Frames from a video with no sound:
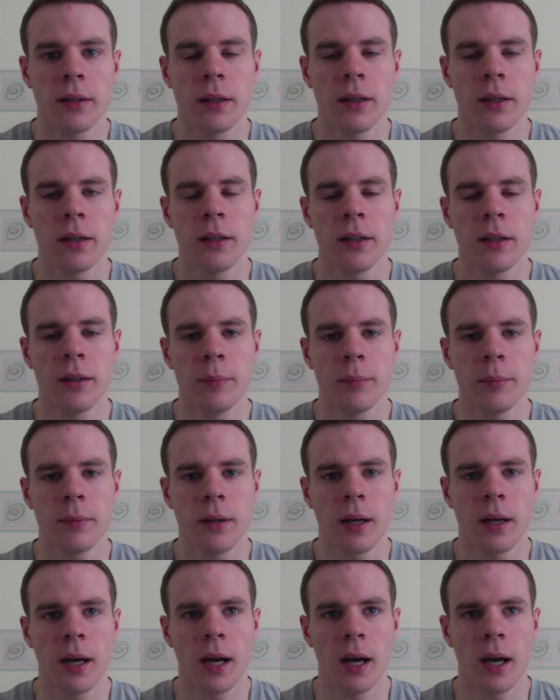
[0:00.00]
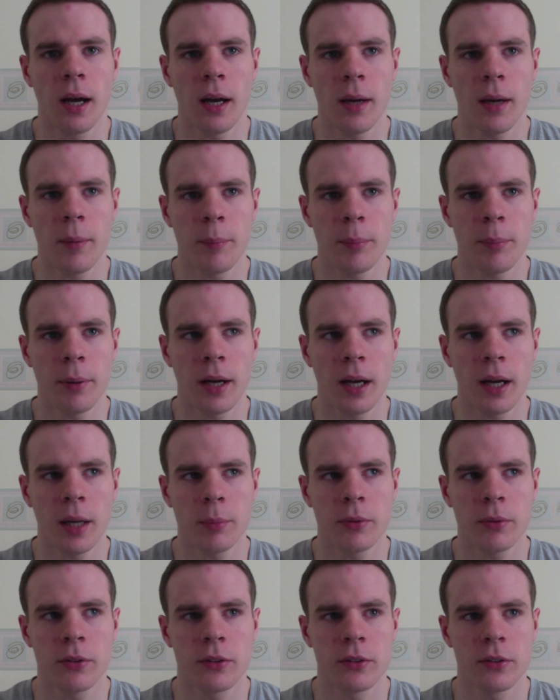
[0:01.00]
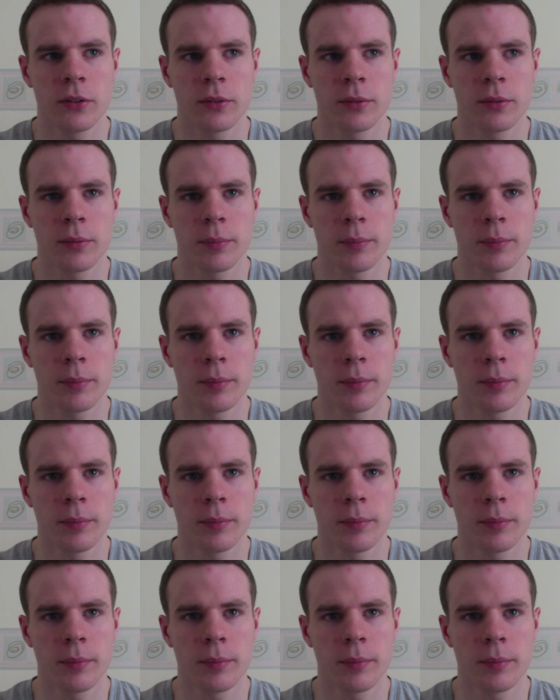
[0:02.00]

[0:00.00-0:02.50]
And perhaps